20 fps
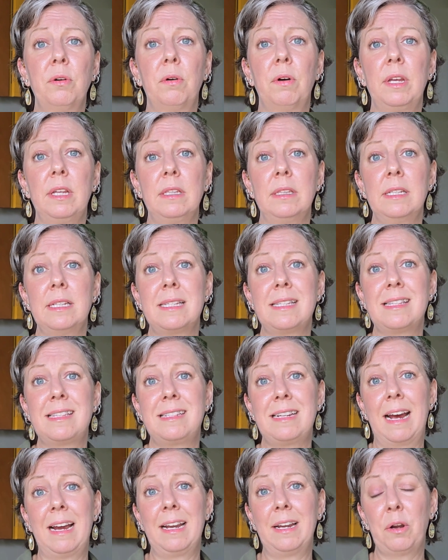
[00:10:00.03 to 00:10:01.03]
you're in this
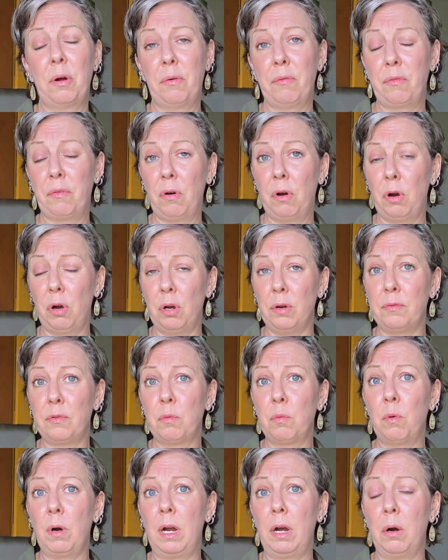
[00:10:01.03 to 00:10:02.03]
state of
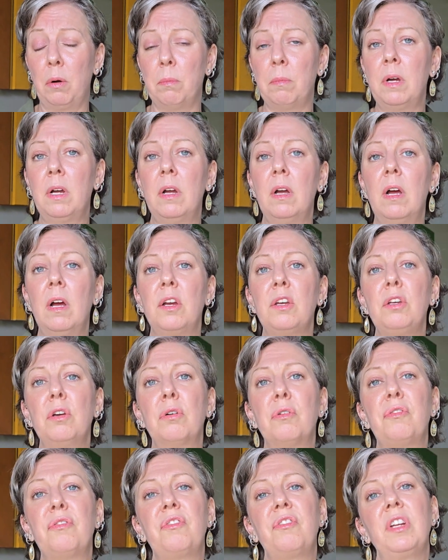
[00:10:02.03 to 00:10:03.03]
overwhelm,
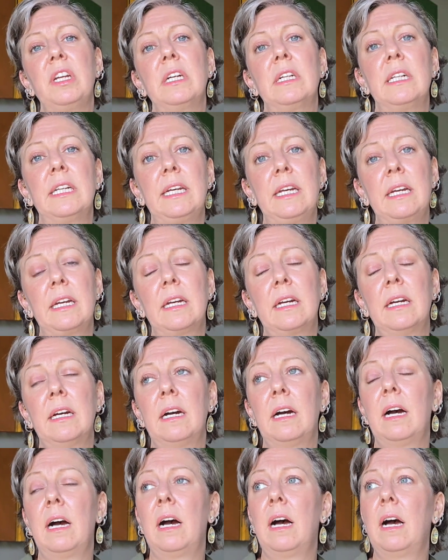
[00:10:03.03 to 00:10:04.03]
you're feeling
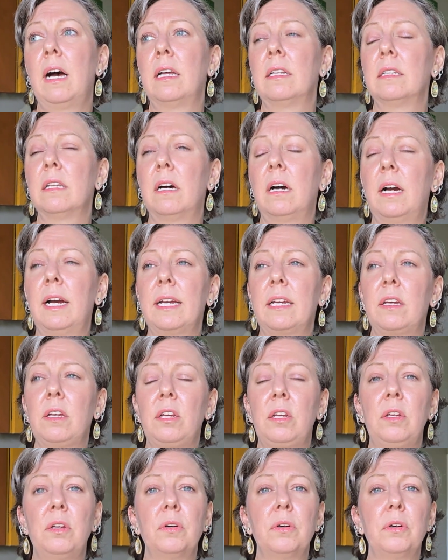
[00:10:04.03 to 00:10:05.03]
like
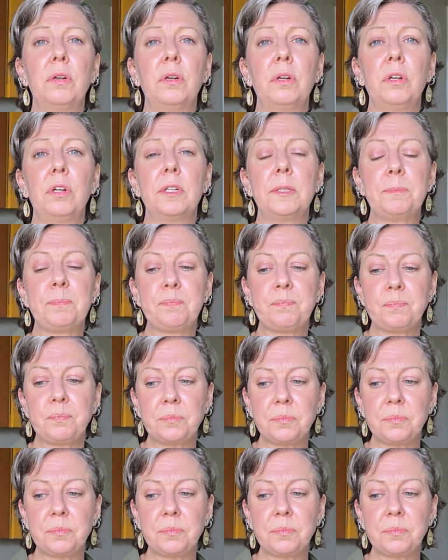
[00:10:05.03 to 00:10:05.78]
you